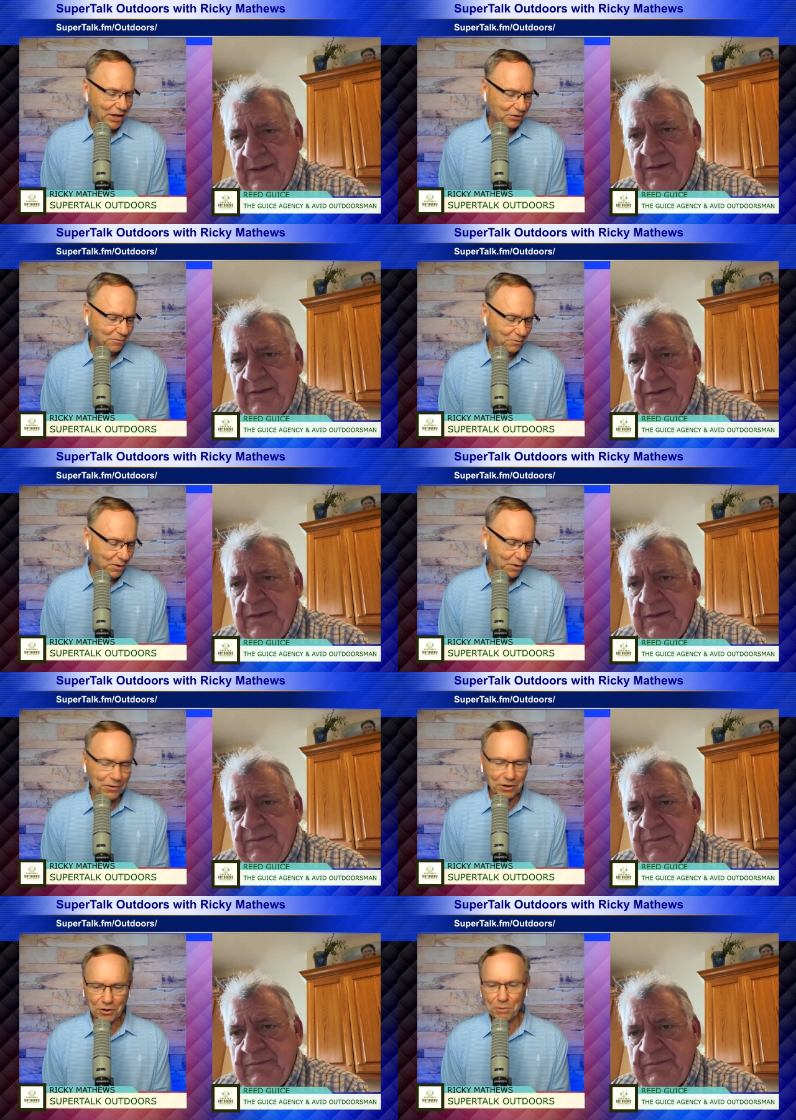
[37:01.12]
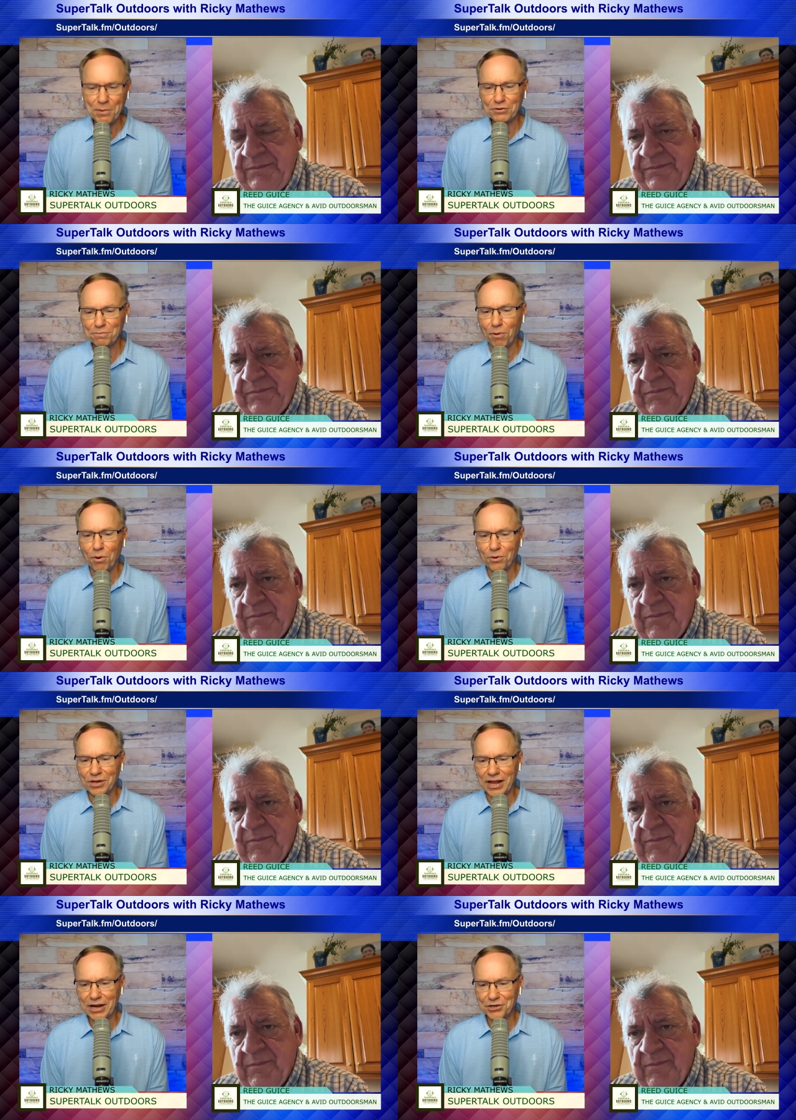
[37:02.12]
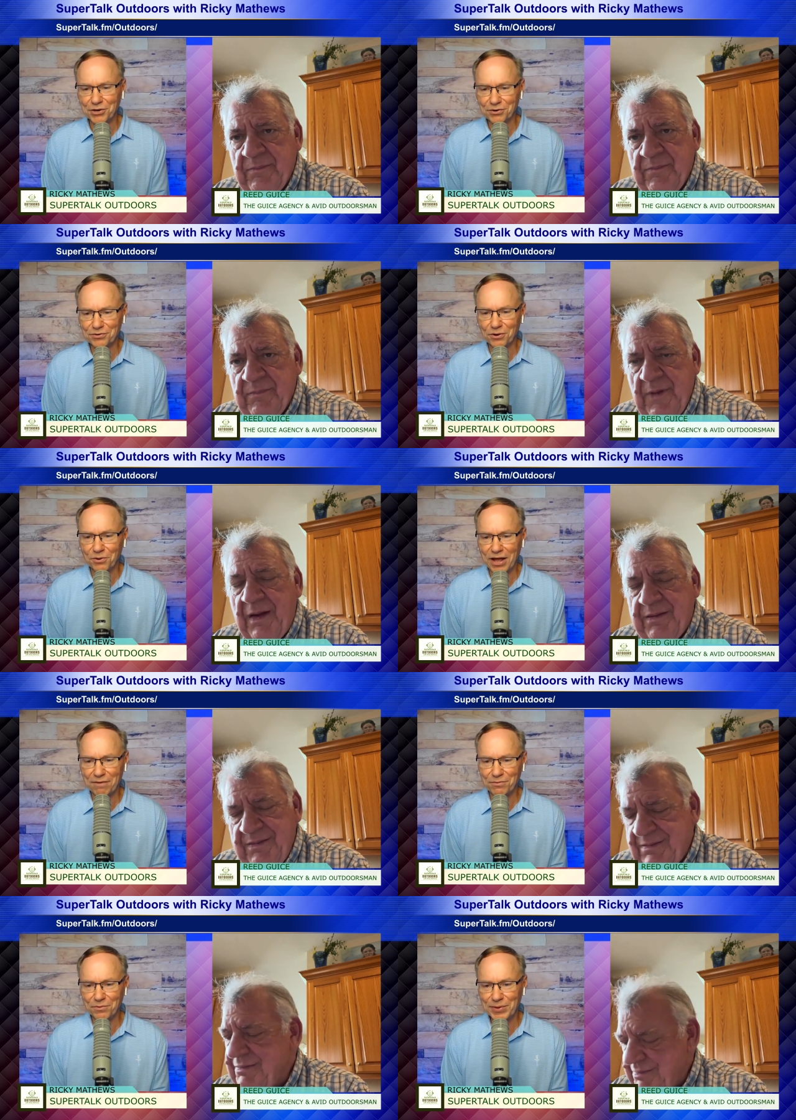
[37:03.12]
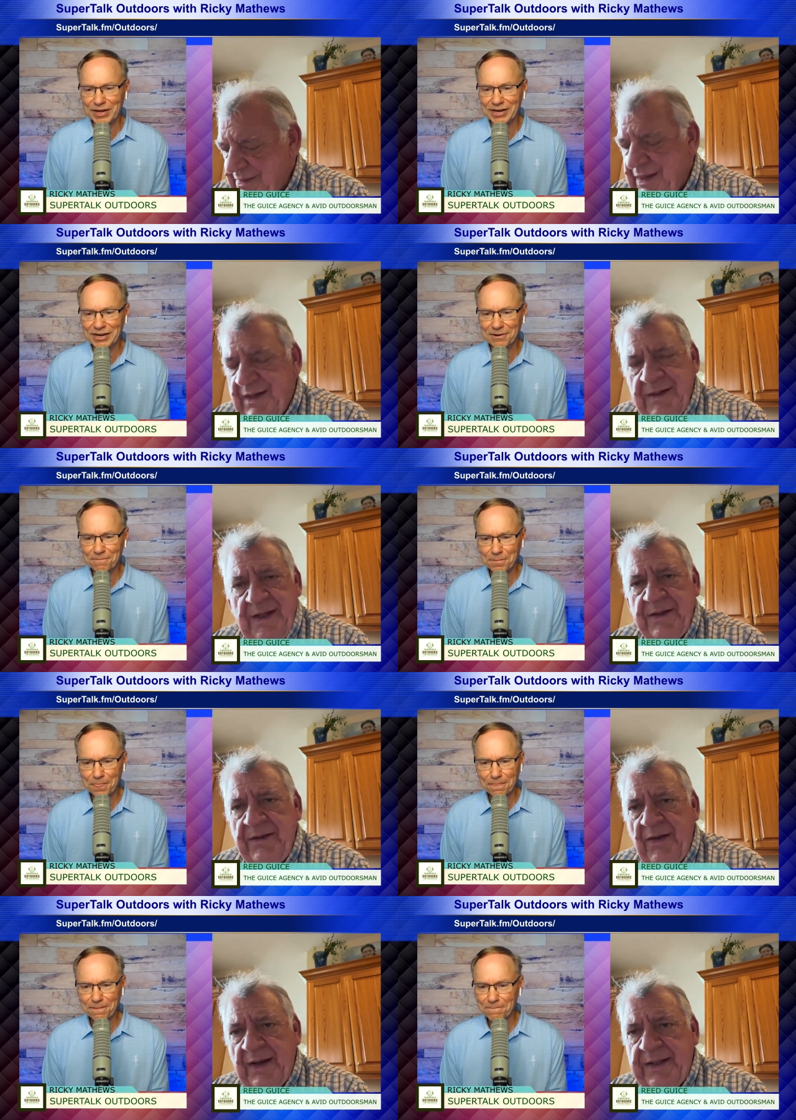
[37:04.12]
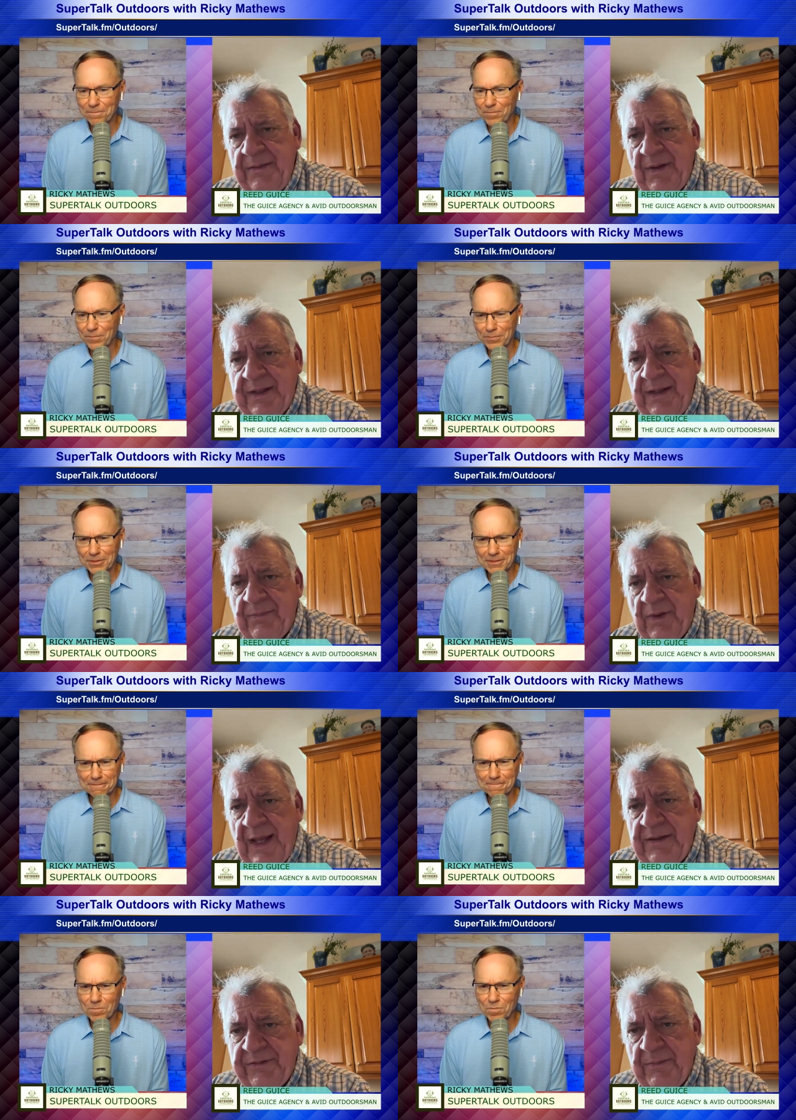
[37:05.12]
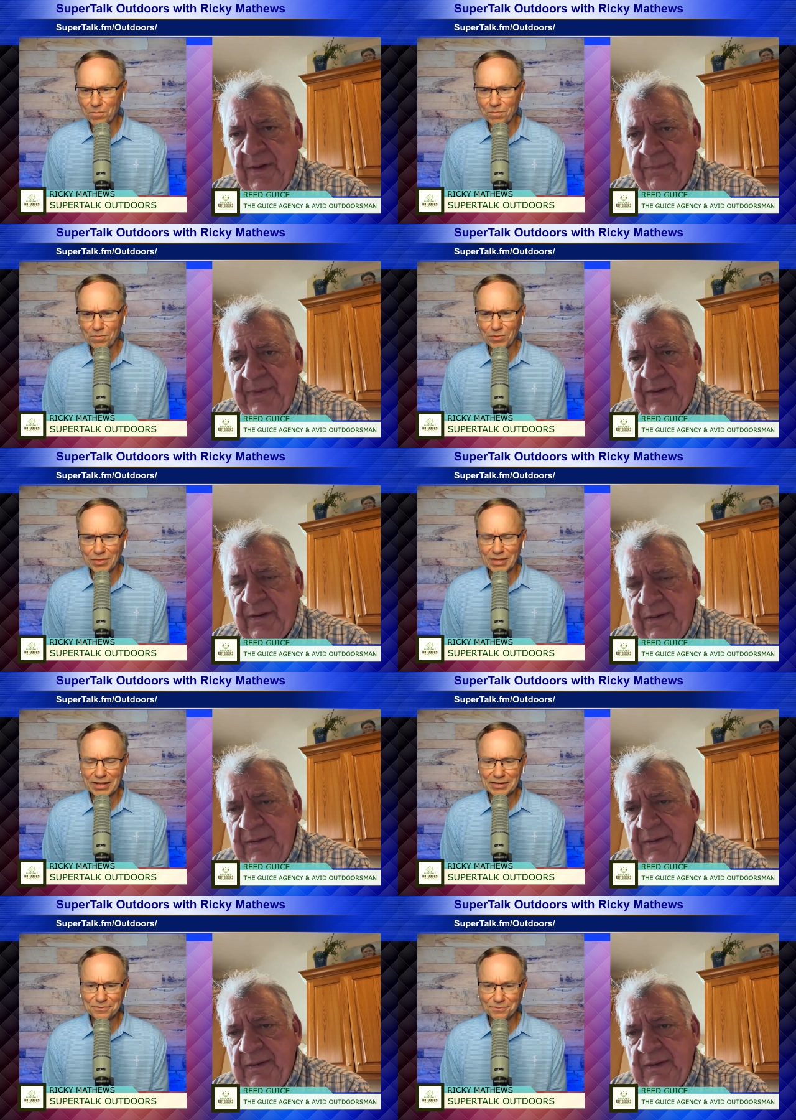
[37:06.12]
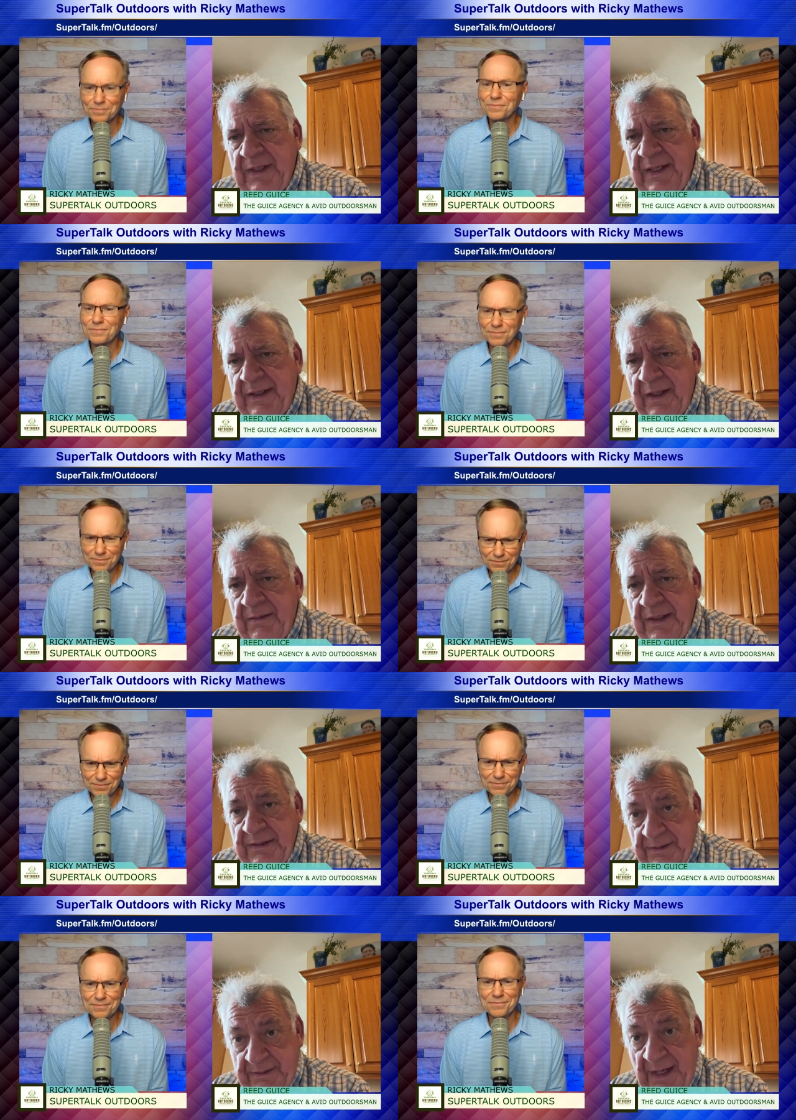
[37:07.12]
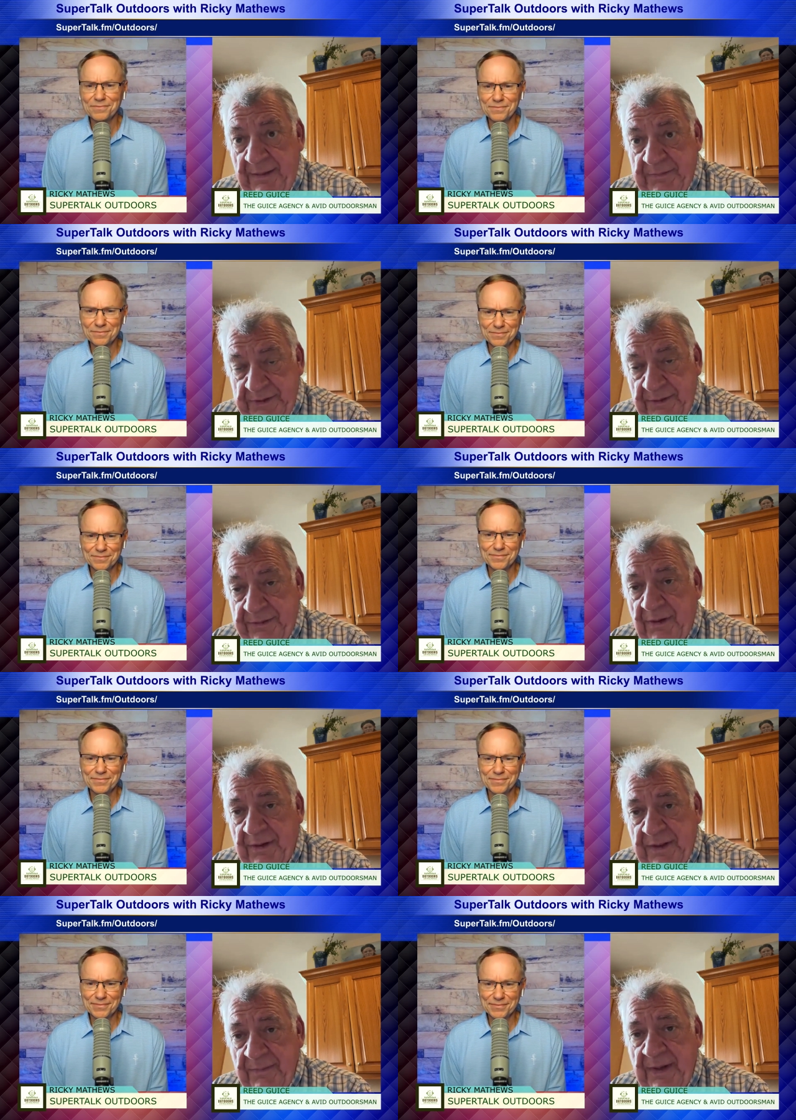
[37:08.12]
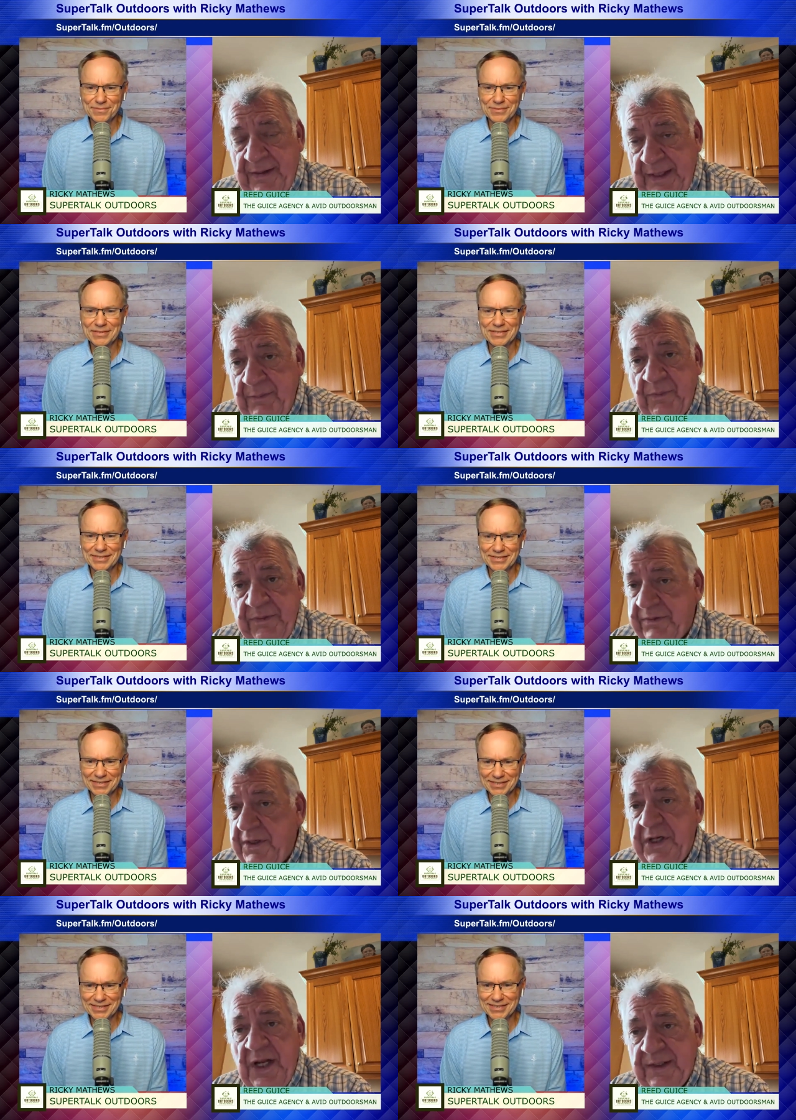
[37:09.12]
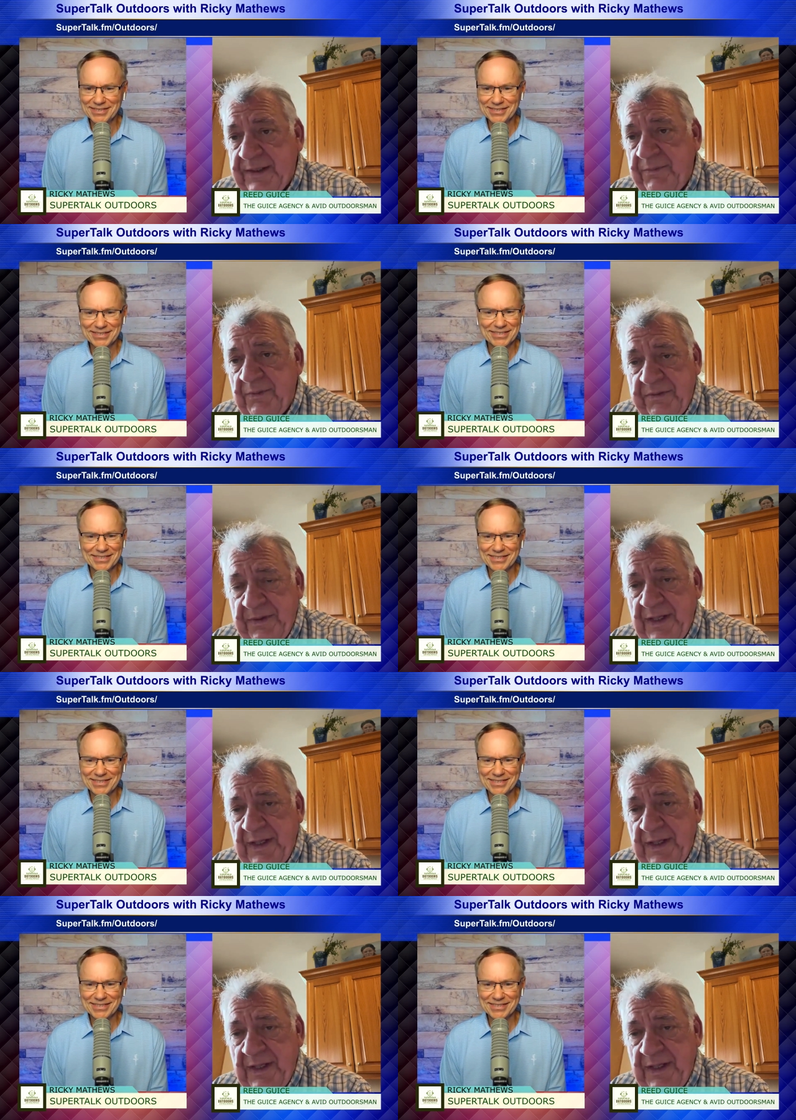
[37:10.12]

Speaker 1: it's we've a little bit spoiled the last year or so, haven't we been?
Speaker 2: Yeah, you know, I keep I keep lights on my pier, and uh, in the times you're talking about, it was nothing was